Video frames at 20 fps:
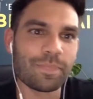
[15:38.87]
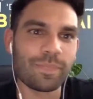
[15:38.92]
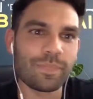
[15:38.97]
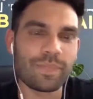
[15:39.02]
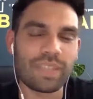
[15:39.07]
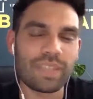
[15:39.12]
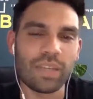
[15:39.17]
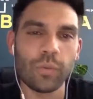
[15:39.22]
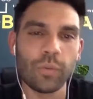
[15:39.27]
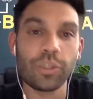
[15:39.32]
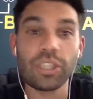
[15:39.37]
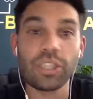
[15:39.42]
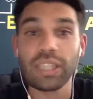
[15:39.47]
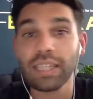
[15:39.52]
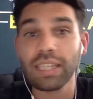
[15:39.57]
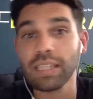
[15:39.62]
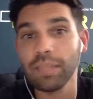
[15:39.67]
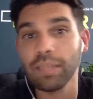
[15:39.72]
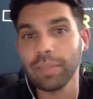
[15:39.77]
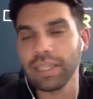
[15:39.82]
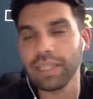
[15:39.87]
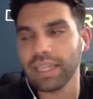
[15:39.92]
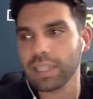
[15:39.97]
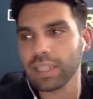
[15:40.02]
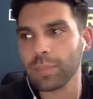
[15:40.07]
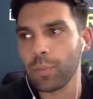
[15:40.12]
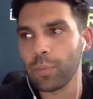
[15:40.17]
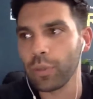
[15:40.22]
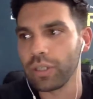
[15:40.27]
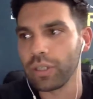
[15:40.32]
which is actually my next
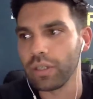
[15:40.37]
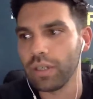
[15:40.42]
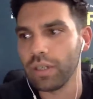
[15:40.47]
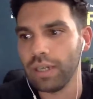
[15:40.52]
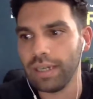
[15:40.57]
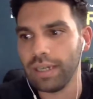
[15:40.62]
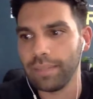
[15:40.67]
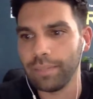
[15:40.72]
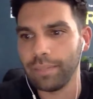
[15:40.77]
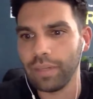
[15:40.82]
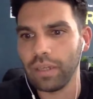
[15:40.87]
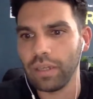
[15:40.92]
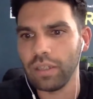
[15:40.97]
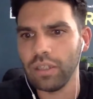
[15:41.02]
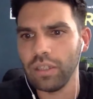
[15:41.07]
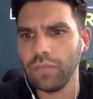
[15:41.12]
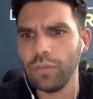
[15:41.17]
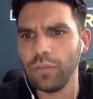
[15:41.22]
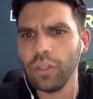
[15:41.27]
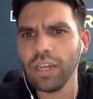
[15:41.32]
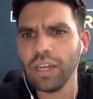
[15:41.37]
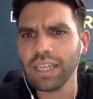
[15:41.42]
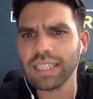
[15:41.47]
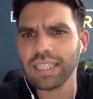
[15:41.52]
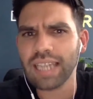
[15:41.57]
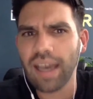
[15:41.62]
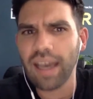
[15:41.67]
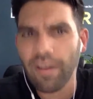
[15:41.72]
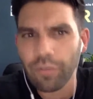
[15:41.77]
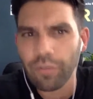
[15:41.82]
point. If you guys
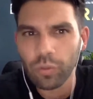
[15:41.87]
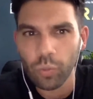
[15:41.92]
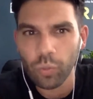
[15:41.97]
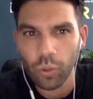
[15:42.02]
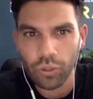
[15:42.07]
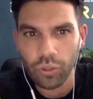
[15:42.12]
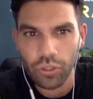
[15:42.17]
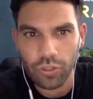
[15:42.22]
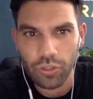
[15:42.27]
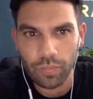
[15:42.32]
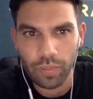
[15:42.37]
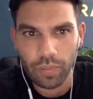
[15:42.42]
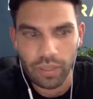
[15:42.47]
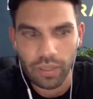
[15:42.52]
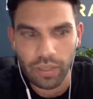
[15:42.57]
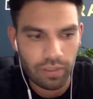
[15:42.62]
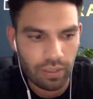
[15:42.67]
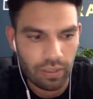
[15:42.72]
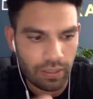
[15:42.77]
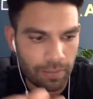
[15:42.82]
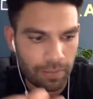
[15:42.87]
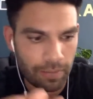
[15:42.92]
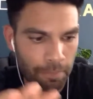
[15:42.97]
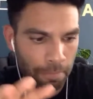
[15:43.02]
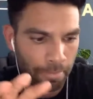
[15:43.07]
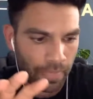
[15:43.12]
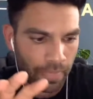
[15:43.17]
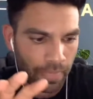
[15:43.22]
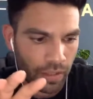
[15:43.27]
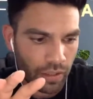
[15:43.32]
haven't watched my
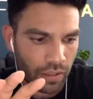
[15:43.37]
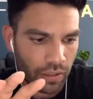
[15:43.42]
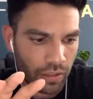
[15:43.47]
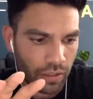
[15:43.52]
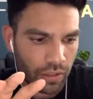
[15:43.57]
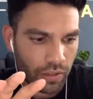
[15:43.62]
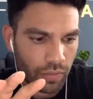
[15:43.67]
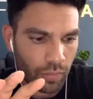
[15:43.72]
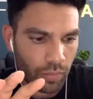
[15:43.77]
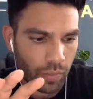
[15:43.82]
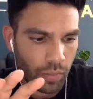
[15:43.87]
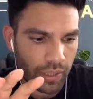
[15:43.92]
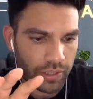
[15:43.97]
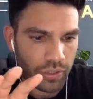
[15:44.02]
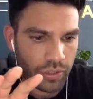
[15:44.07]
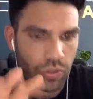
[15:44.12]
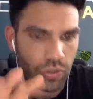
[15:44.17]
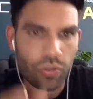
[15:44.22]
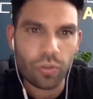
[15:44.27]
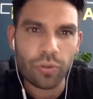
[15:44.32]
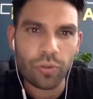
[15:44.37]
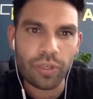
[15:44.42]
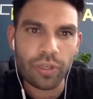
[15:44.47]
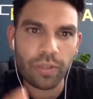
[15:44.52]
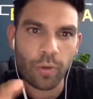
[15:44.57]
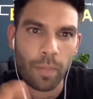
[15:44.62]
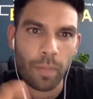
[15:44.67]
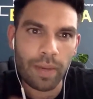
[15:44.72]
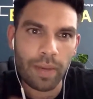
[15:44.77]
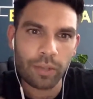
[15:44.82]
tutorial
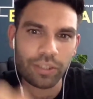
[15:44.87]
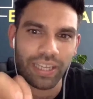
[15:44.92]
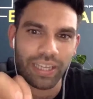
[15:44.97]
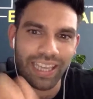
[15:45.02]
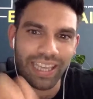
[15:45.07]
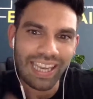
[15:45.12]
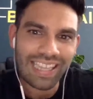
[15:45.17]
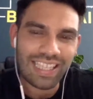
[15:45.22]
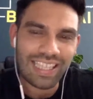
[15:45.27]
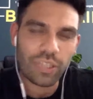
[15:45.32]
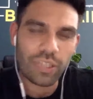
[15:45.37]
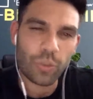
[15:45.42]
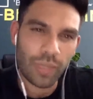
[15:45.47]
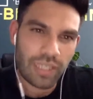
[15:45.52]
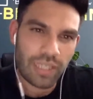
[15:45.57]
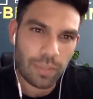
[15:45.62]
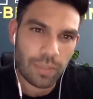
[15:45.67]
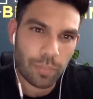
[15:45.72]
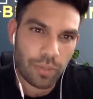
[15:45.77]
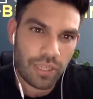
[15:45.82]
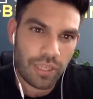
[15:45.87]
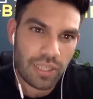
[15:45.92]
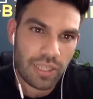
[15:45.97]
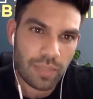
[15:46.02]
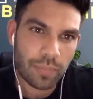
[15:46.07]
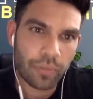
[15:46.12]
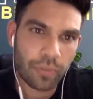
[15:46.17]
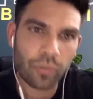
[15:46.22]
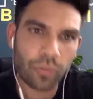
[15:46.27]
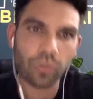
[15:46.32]
about the 80-20
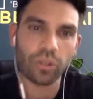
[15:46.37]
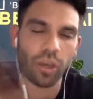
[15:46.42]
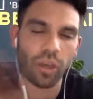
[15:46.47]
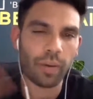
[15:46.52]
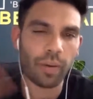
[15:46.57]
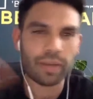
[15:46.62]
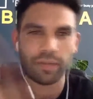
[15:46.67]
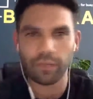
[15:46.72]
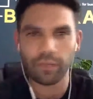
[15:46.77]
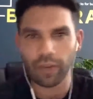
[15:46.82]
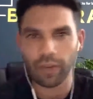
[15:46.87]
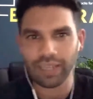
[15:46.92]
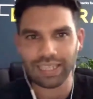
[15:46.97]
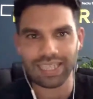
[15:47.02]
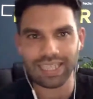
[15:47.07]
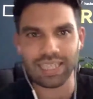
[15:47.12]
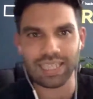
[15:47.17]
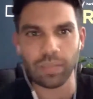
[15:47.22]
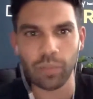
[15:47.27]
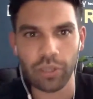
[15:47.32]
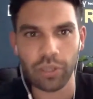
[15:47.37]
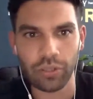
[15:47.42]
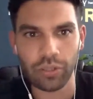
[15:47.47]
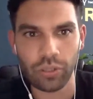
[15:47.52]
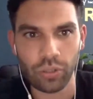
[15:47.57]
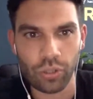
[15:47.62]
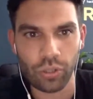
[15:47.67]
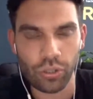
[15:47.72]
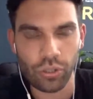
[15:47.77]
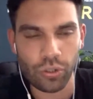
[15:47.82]
principle, go and find it somewhere on
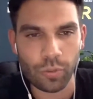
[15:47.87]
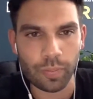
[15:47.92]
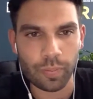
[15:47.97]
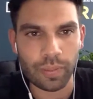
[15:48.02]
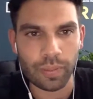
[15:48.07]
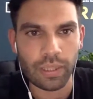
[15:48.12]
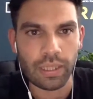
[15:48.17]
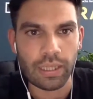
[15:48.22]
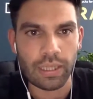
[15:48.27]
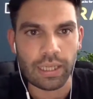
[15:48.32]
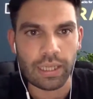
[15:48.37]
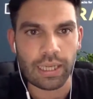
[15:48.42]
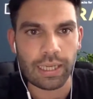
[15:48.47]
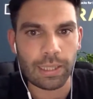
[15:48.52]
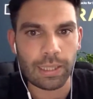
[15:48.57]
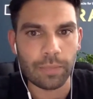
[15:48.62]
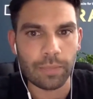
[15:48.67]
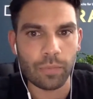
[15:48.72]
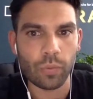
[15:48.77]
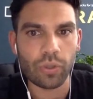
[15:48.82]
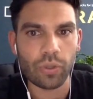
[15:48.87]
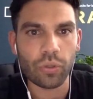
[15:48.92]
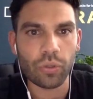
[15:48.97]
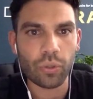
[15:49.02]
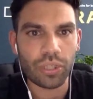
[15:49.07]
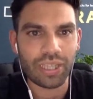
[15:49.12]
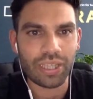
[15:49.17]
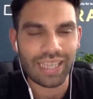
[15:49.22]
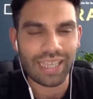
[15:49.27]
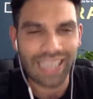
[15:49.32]
YouTube. We call it
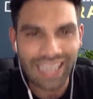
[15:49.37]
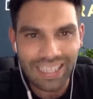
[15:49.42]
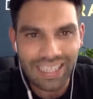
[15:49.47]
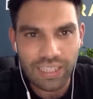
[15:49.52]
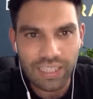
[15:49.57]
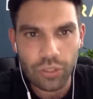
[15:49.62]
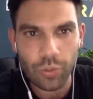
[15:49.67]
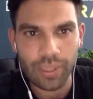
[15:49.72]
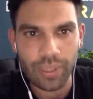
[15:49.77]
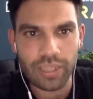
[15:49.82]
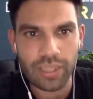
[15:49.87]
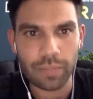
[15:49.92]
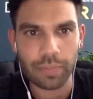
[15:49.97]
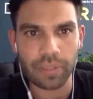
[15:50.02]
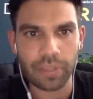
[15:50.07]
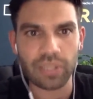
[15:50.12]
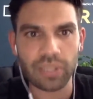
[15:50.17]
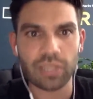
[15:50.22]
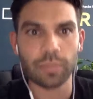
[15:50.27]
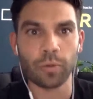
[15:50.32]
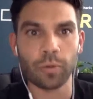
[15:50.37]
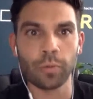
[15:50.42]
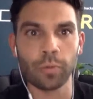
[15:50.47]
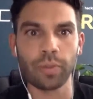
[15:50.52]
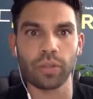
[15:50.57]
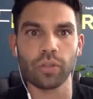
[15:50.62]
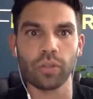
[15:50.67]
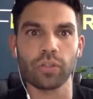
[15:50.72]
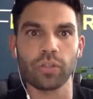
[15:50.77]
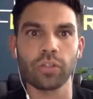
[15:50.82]
the 80-20 principle because